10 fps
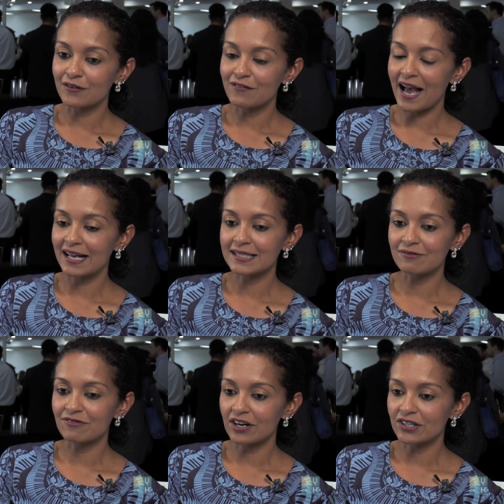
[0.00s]
we've had
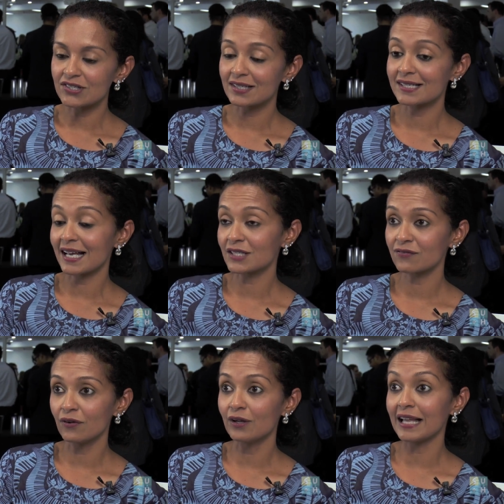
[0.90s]
some very
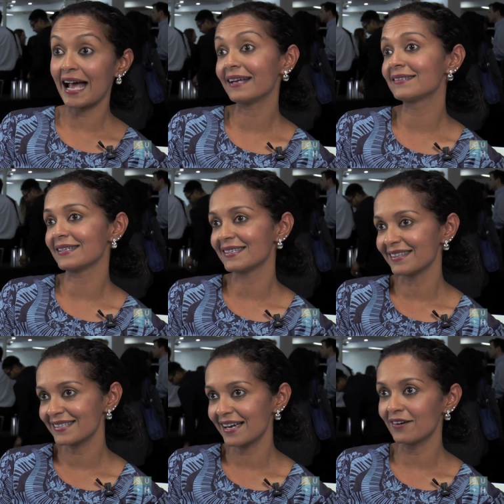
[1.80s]
successful exits
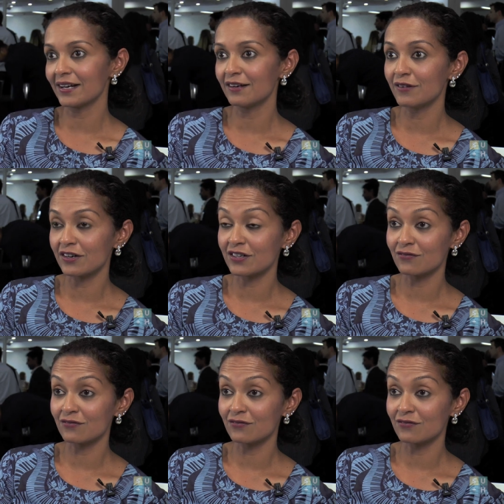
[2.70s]
in this area, very,